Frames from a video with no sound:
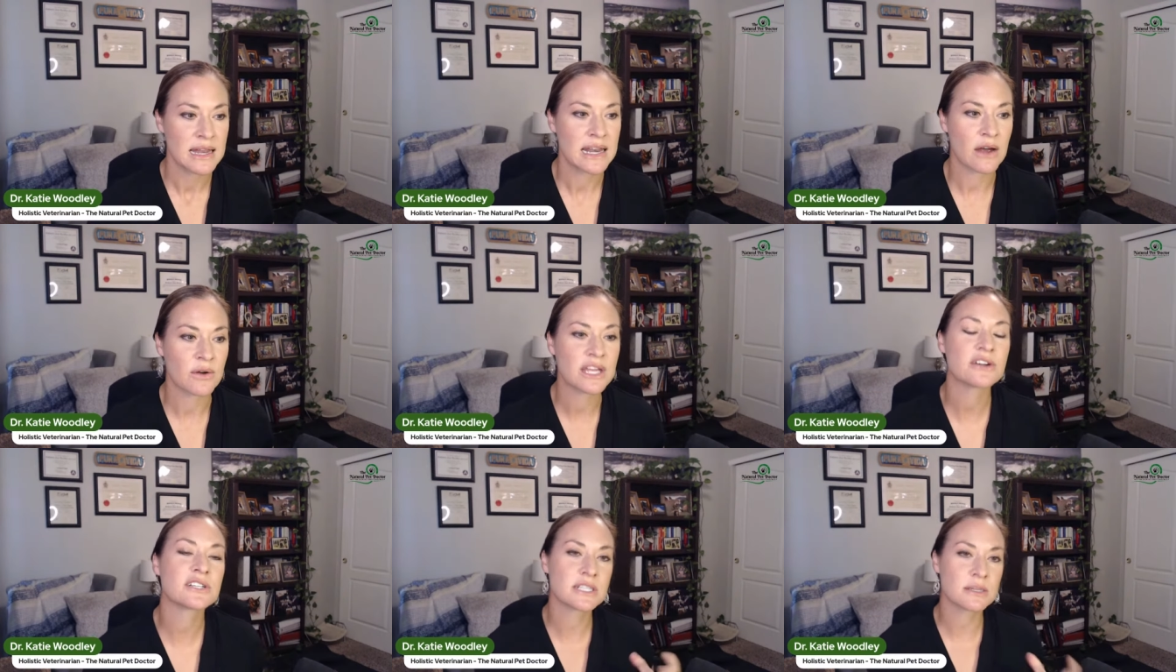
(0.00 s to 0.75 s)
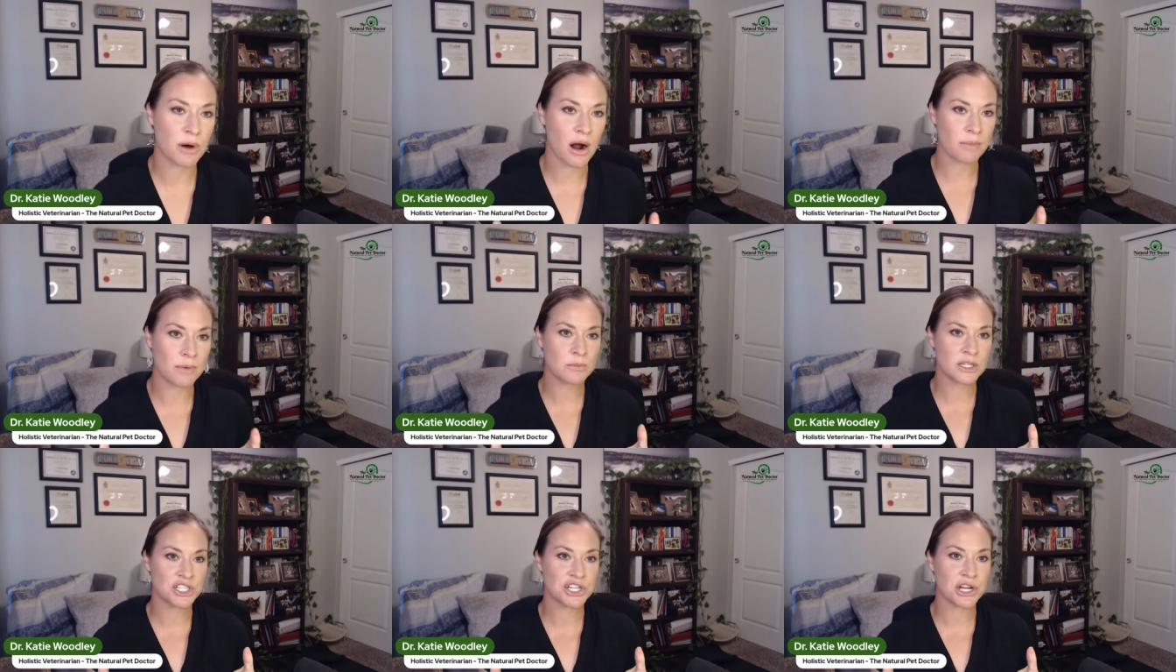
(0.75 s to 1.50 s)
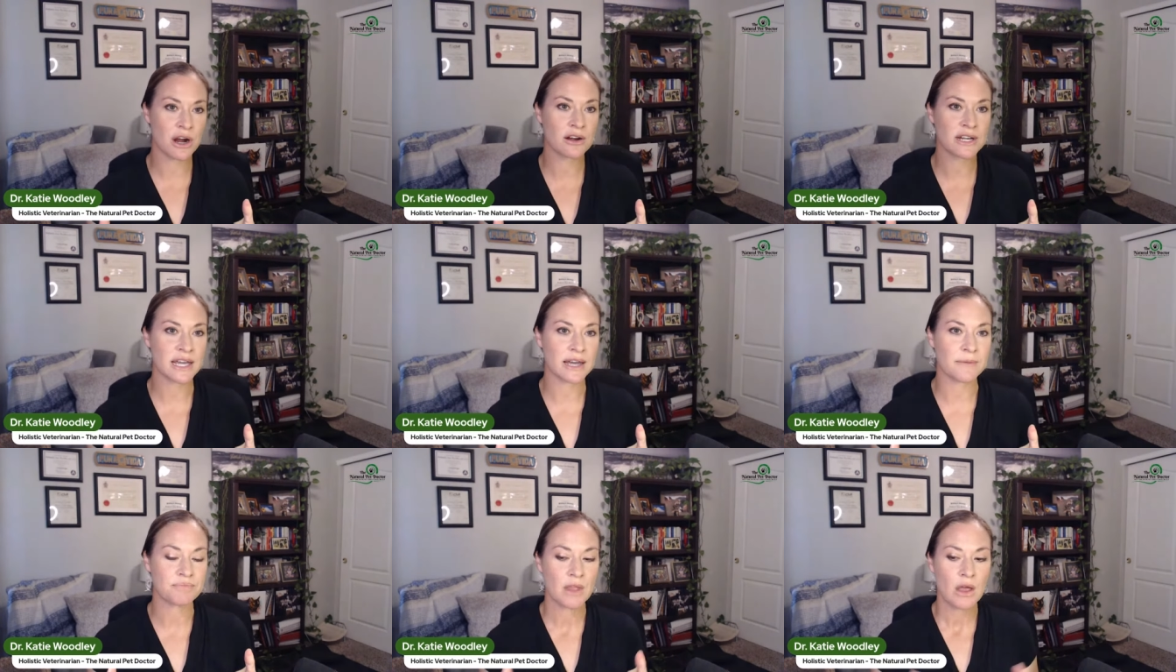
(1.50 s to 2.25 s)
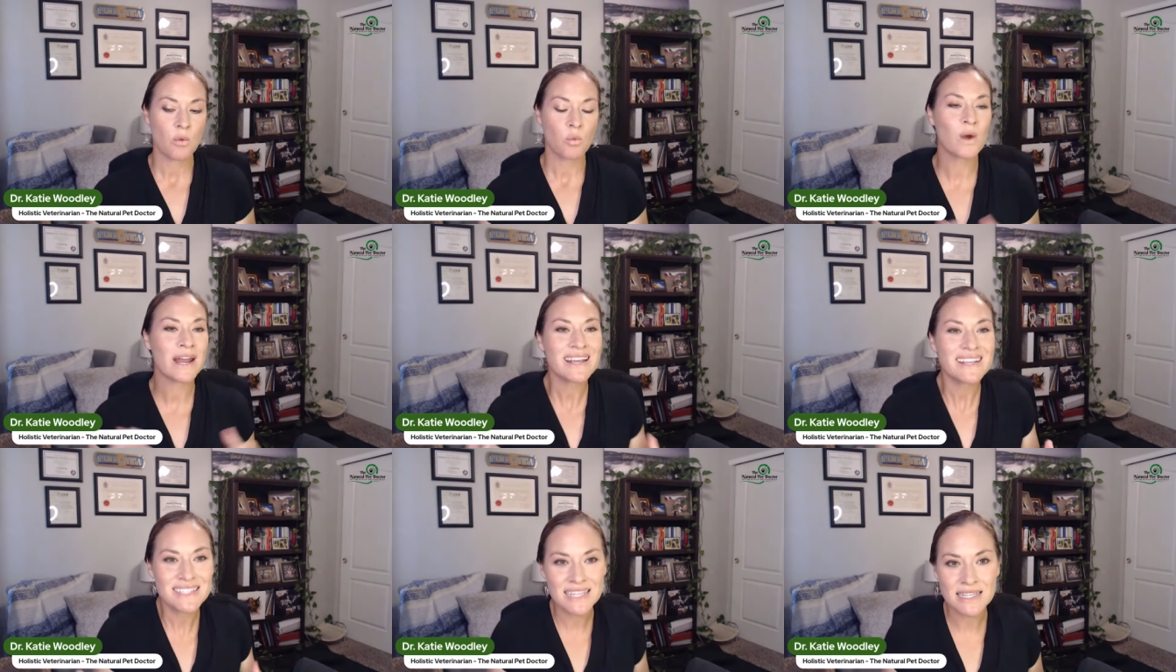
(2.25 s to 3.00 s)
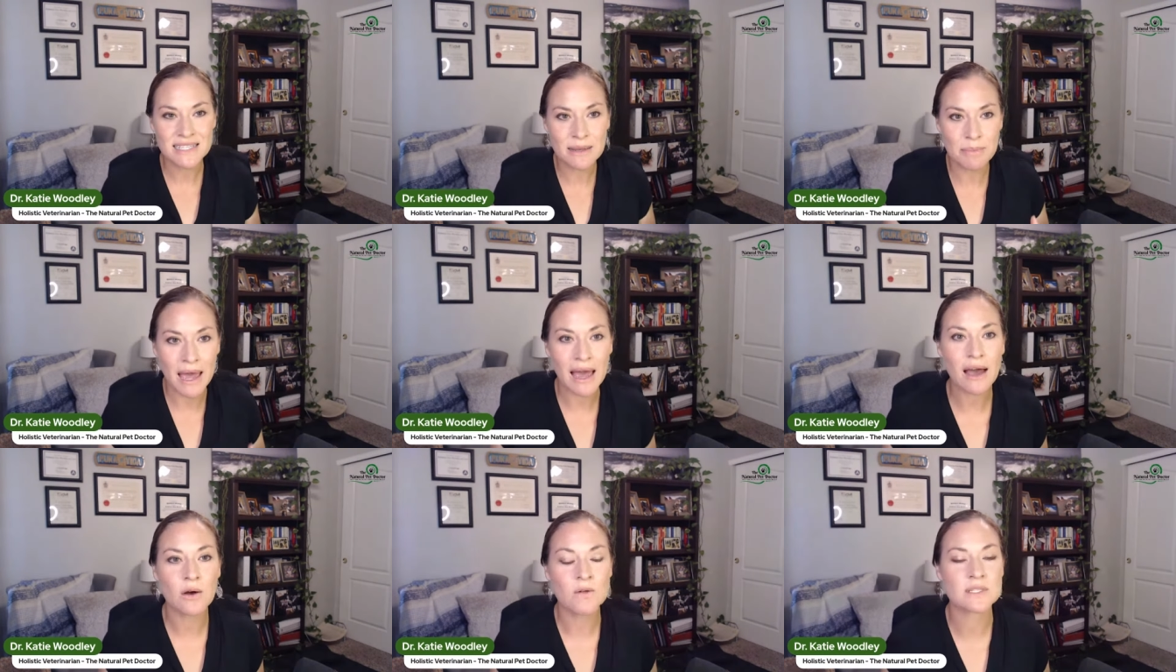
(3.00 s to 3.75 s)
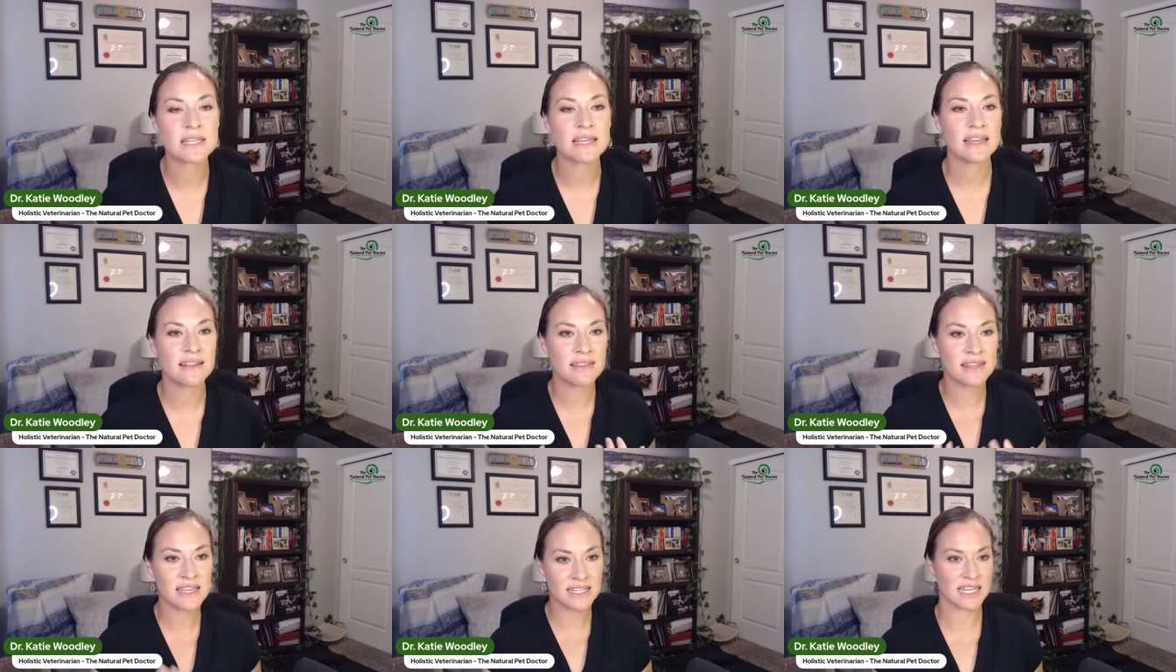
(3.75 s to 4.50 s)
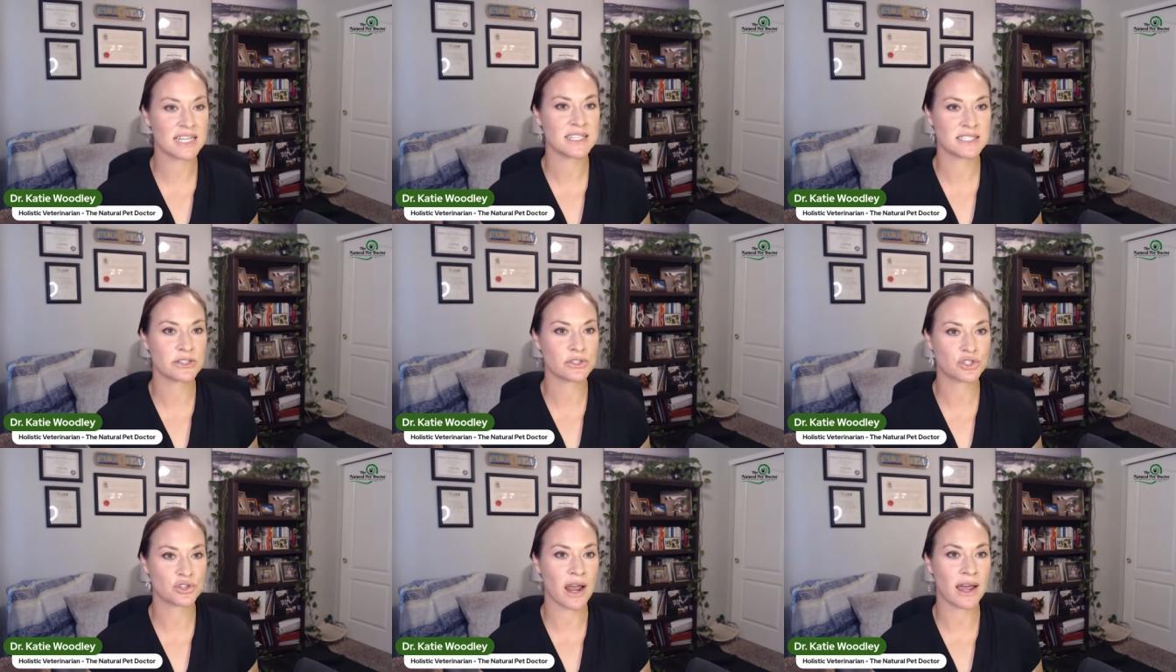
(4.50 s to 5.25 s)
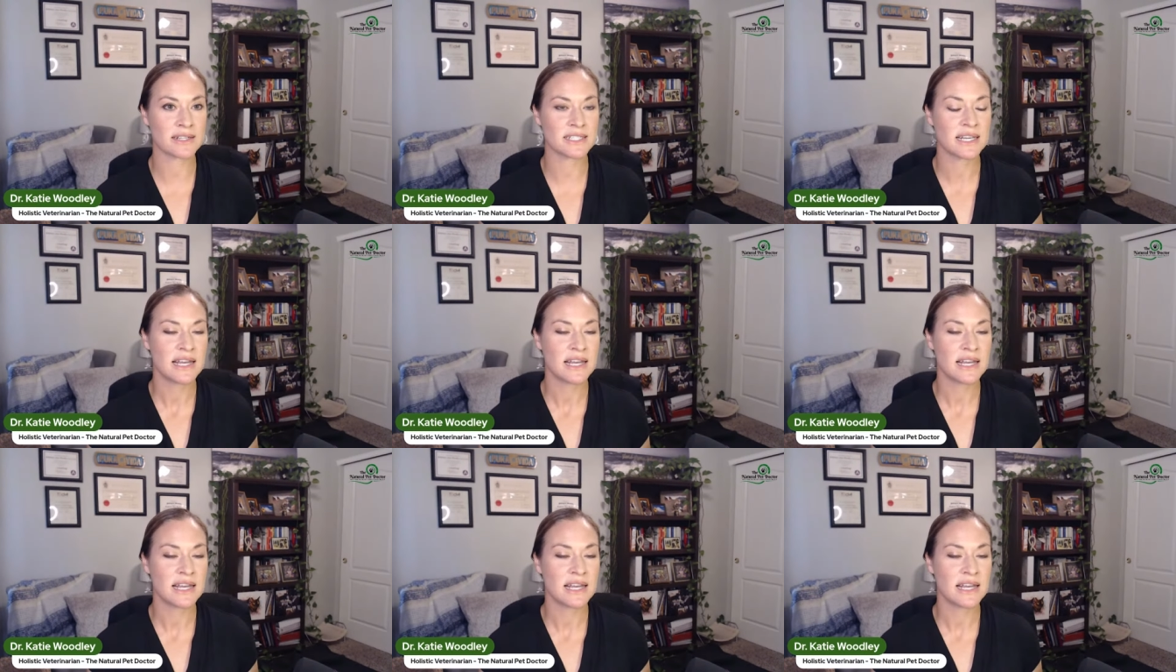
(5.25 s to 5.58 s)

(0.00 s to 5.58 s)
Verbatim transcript: Now, here's the problem with Giardia. When it sets up house in the intestinal tract,